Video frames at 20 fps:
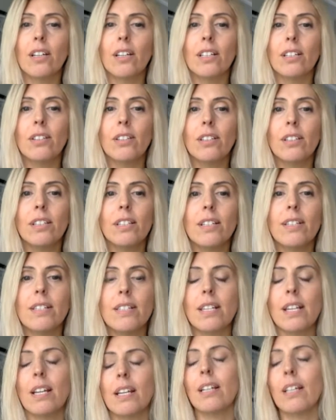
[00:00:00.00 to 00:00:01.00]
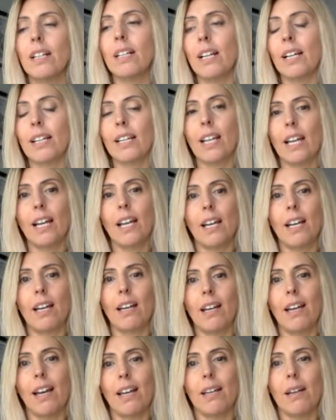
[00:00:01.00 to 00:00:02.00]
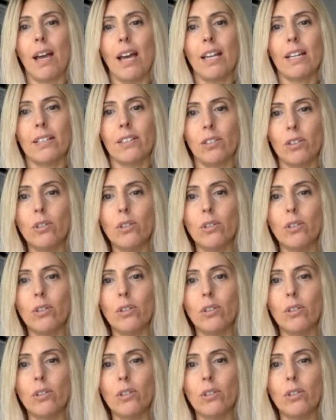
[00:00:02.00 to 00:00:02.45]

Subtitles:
I took this and